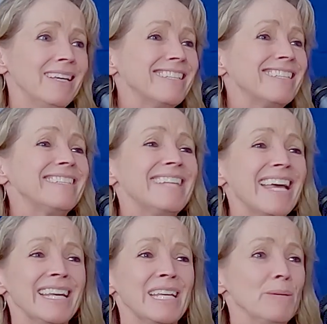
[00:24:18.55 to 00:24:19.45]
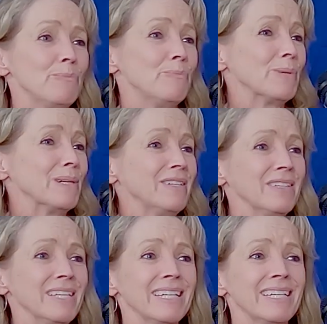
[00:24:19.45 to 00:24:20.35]
Steady,
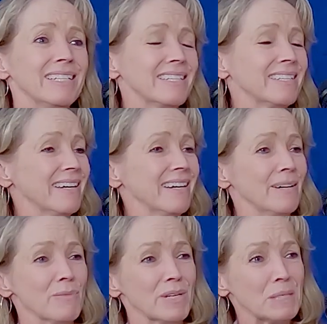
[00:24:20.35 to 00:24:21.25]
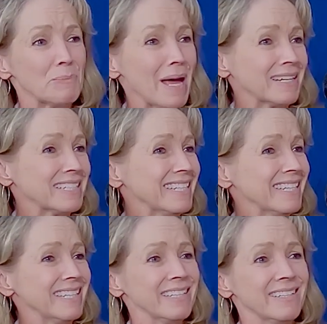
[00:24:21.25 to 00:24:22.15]
brilliant,
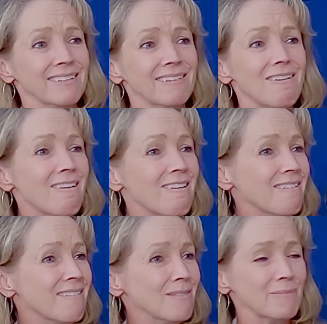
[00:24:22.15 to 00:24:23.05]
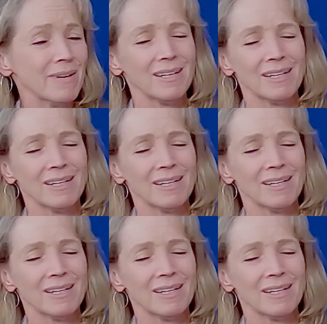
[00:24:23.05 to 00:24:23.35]
respected, calm.